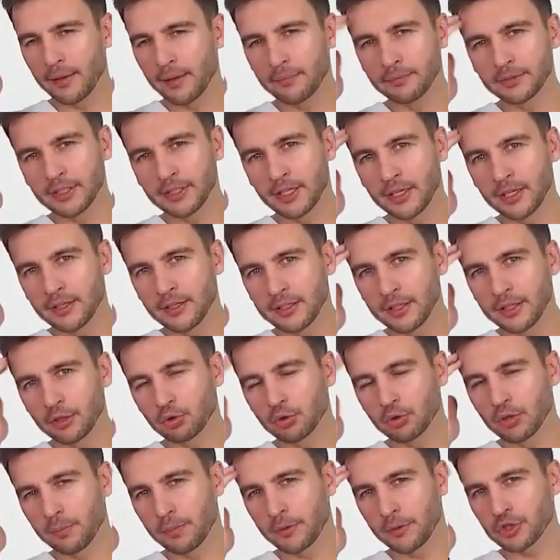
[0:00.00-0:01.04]
Where there is no
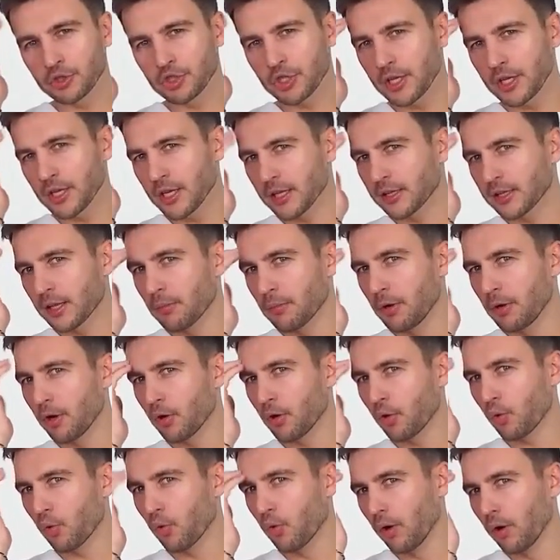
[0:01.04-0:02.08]
tension, it feels
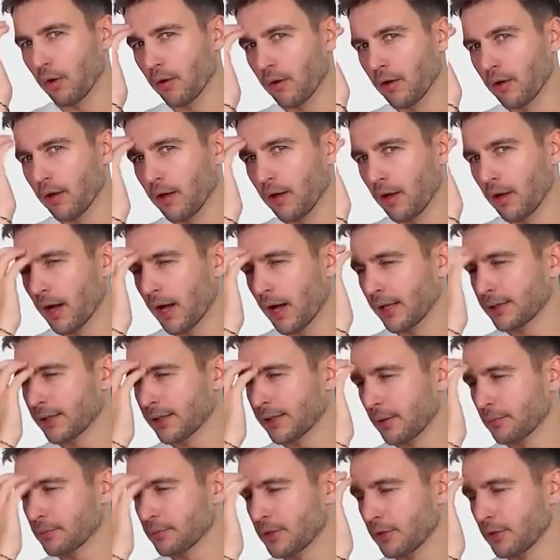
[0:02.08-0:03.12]
easy. And
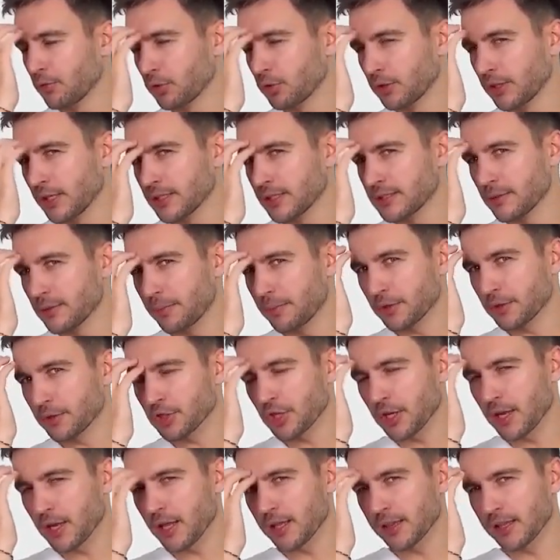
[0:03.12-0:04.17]
where there is tension,
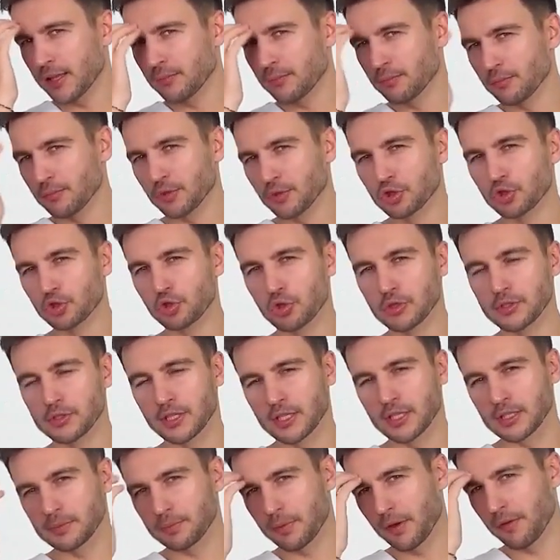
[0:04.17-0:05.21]
stiffness appears
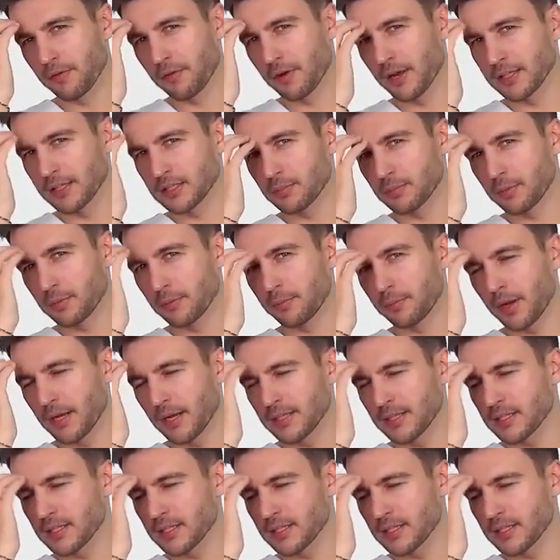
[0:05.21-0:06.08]
under your fingers,